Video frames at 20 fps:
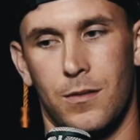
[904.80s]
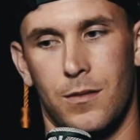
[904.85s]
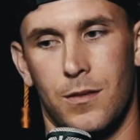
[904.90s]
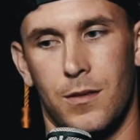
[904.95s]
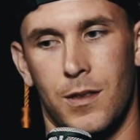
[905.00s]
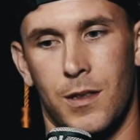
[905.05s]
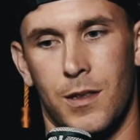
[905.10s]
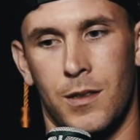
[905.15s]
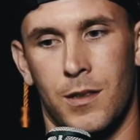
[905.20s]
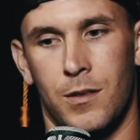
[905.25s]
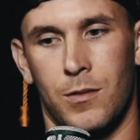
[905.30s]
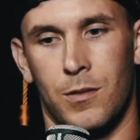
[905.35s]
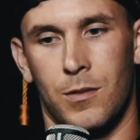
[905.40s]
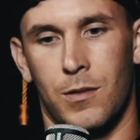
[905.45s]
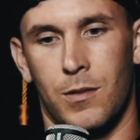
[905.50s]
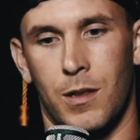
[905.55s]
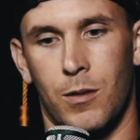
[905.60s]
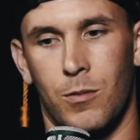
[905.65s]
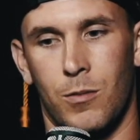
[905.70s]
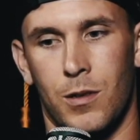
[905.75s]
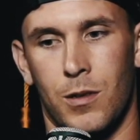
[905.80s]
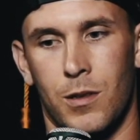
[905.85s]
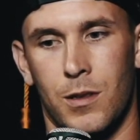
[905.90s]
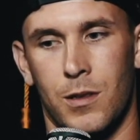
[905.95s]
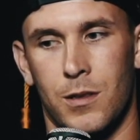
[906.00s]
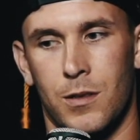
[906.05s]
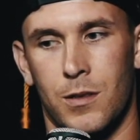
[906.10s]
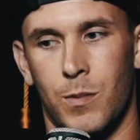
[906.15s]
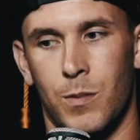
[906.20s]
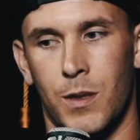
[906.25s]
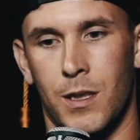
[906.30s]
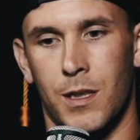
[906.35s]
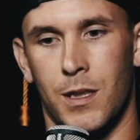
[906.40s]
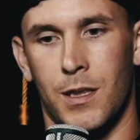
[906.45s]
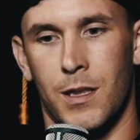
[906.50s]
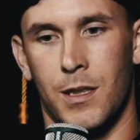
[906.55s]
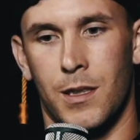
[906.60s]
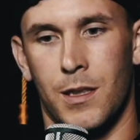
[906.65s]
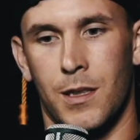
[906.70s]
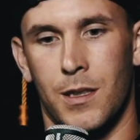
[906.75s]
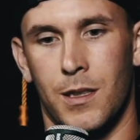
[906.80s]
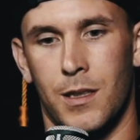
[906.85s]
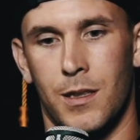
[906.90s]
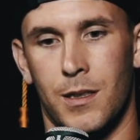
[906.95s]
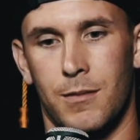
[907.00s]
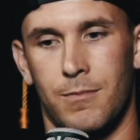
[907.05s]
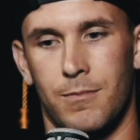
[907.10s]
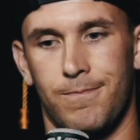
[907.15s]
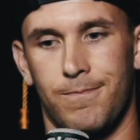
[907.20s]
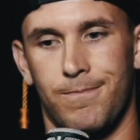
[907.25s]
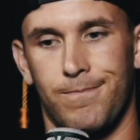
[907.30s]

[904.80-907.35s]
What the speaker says: I don't know what the right word is, but